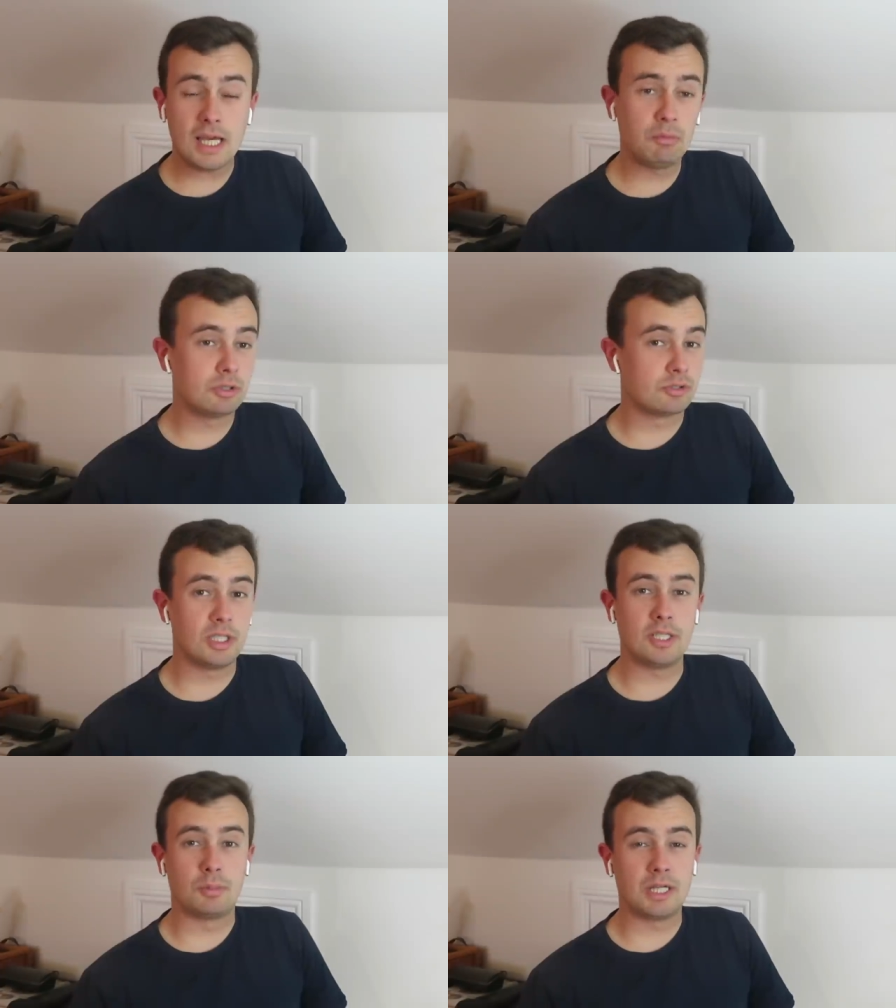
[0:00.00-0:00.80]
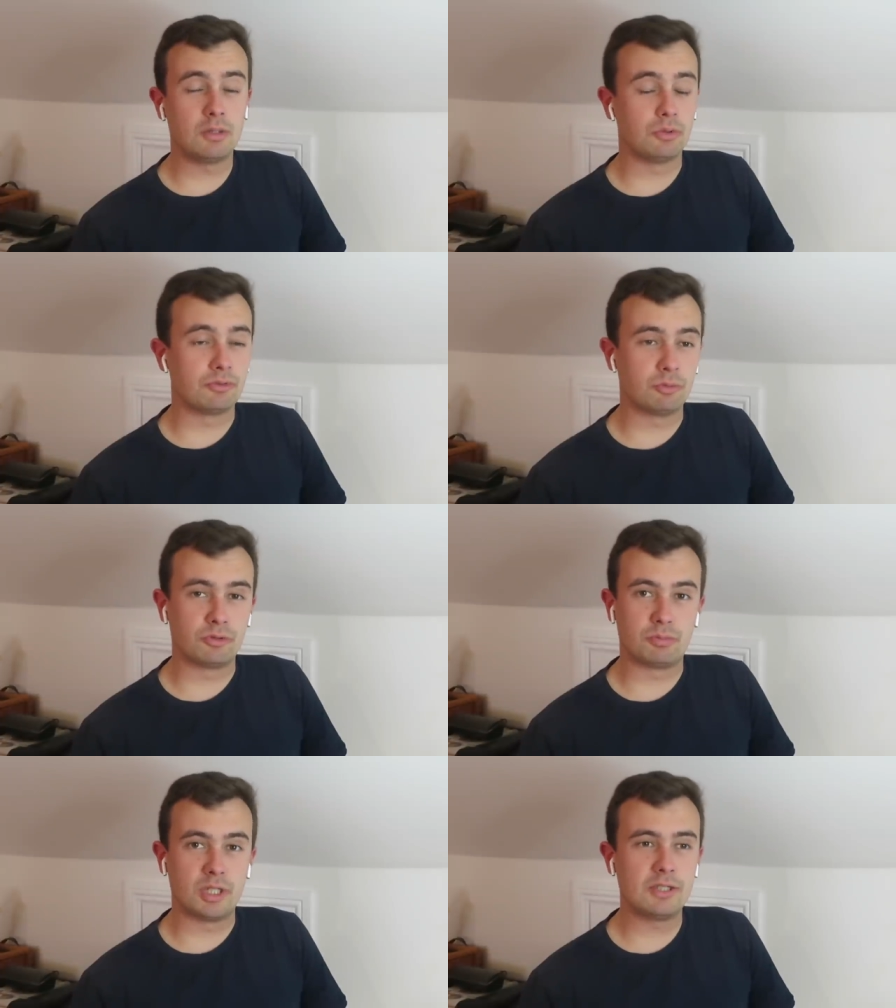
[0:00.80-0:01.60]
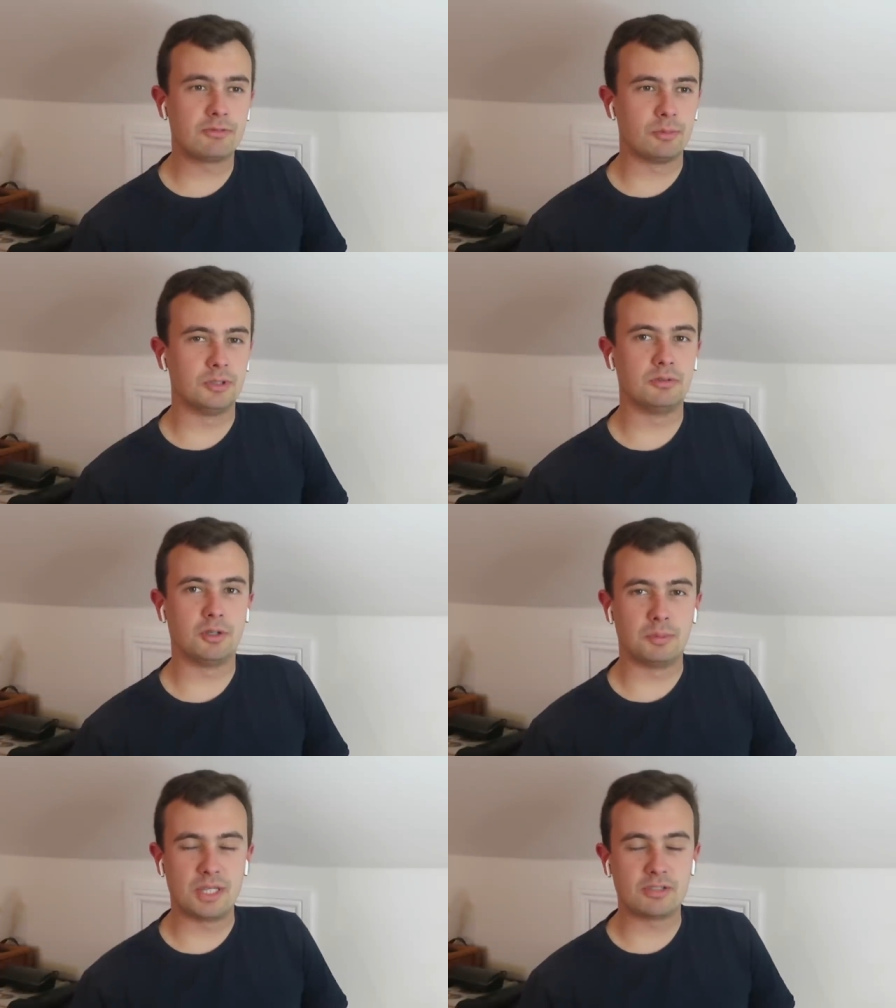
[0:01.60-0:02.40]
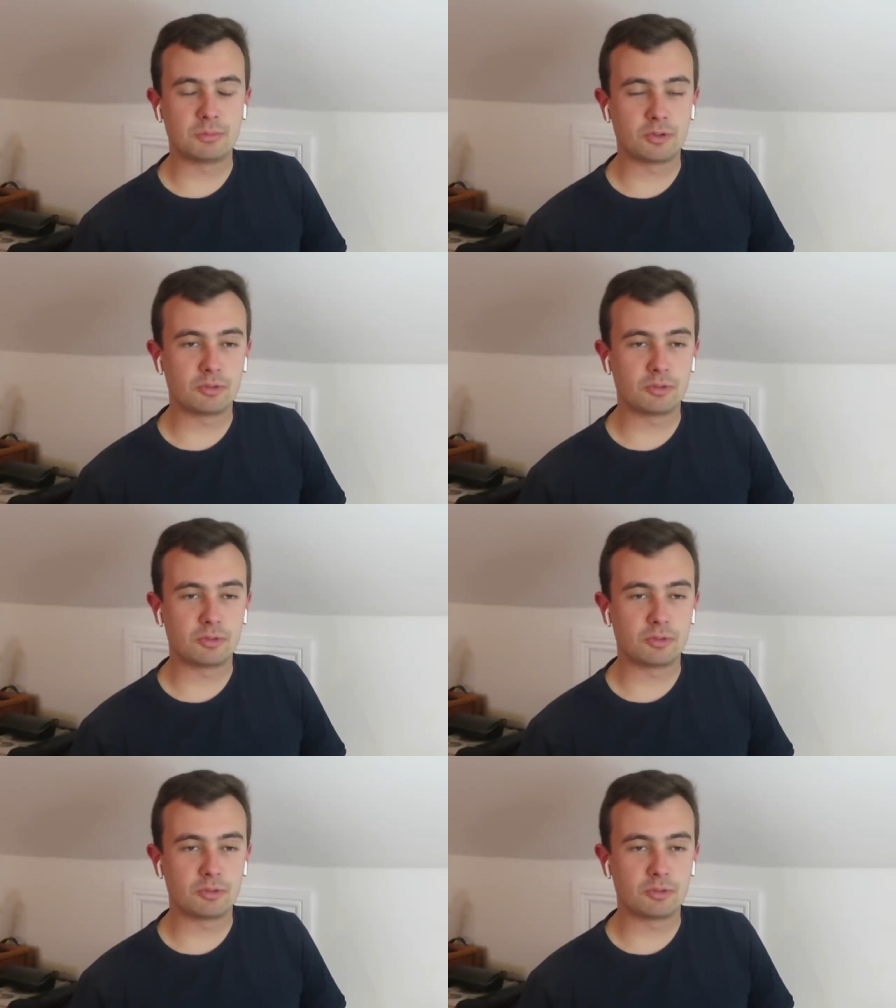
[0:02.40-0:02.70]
Yeah, well, Gelino Bello was, was brilliant from a, a betting